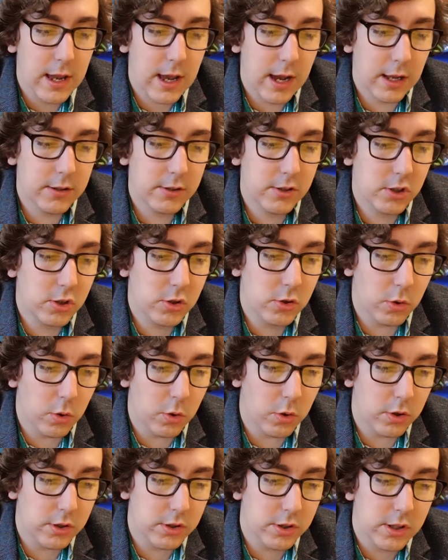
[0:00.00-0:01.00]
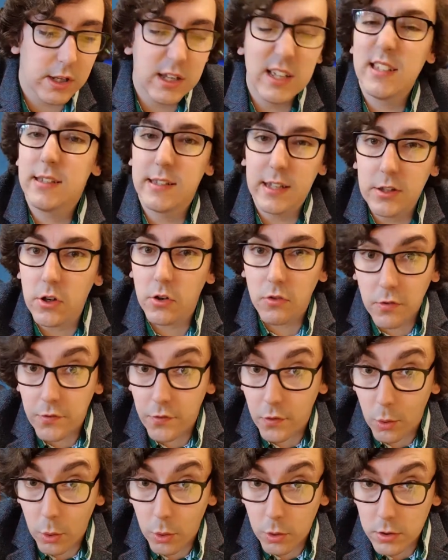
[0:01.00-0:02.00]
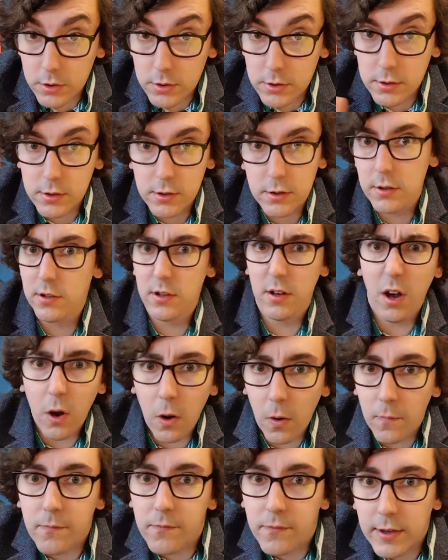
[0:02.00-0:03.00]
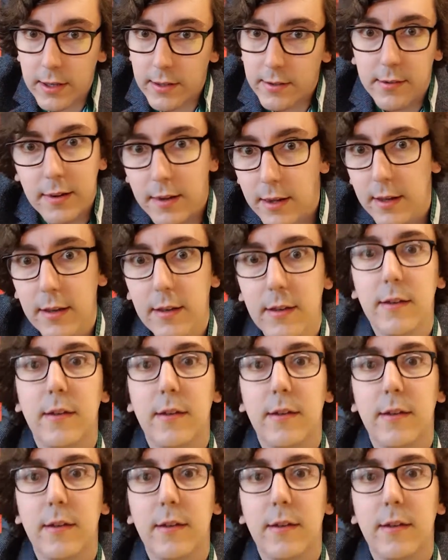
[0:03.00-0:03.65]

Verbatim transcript: and storks sit on forks, obviously.